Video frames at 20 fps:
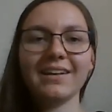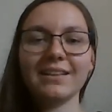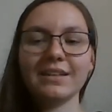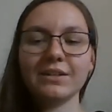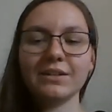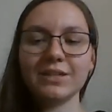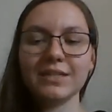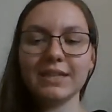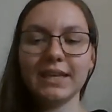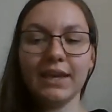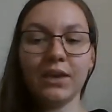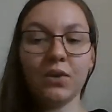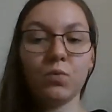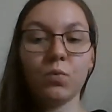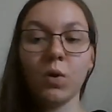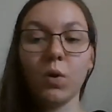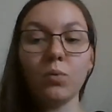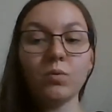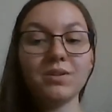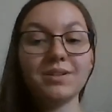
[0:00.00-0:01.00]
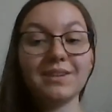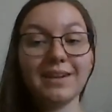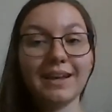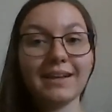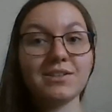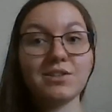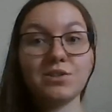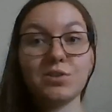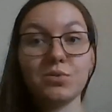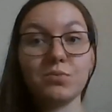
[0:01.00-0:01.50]
There is a quote
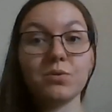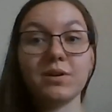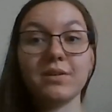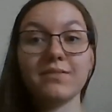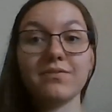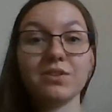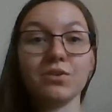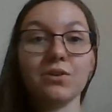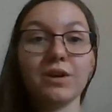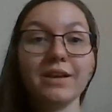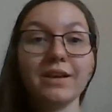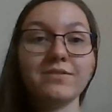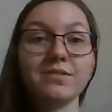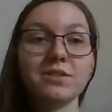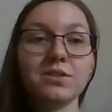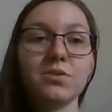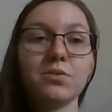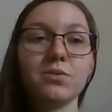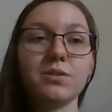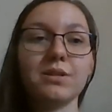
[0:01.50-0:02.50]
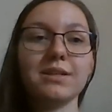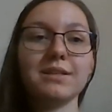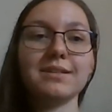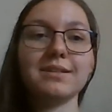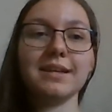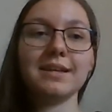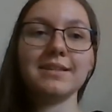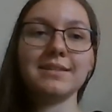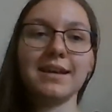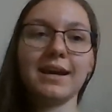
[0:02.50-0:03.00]
next to one of the graves, though, that
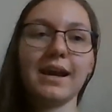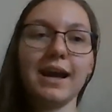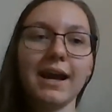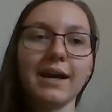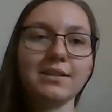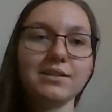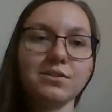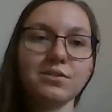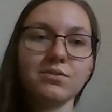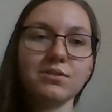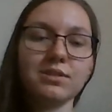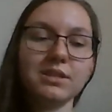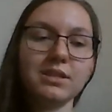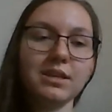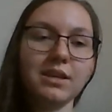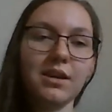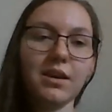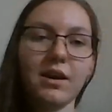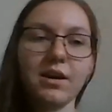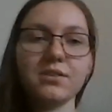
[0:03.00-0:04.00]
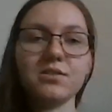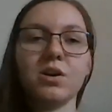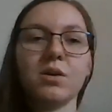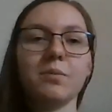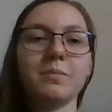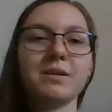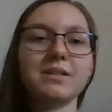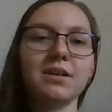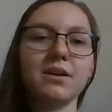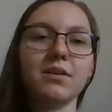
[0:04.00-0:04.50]
says, "As you see, I
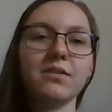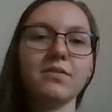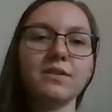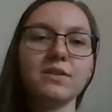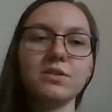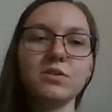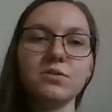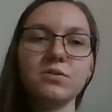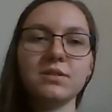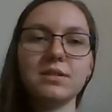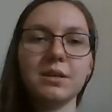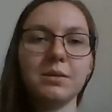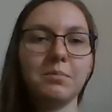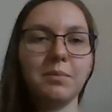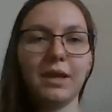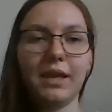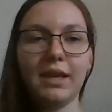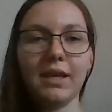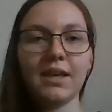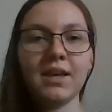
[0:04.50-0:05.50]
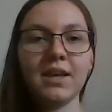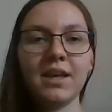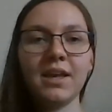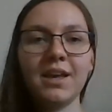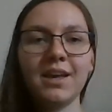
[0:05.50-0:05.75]
saw myself as you see me.